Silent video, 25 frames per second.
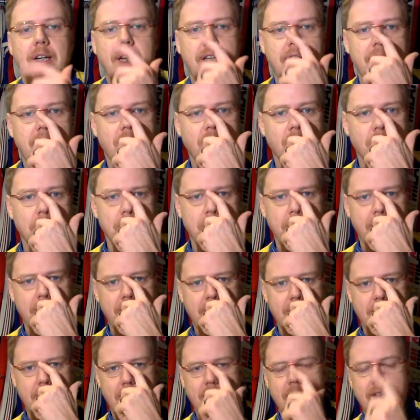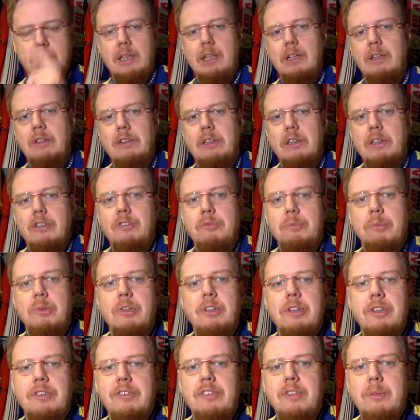and hoping that Luxembourg
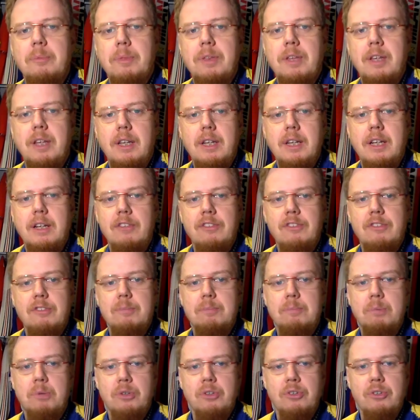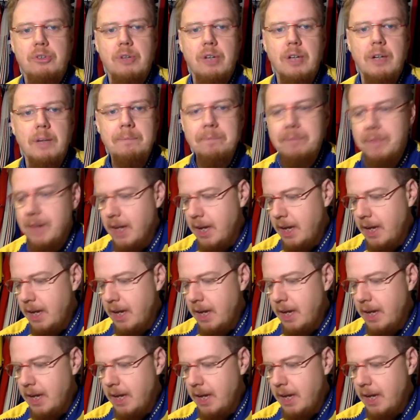does something against Portugal.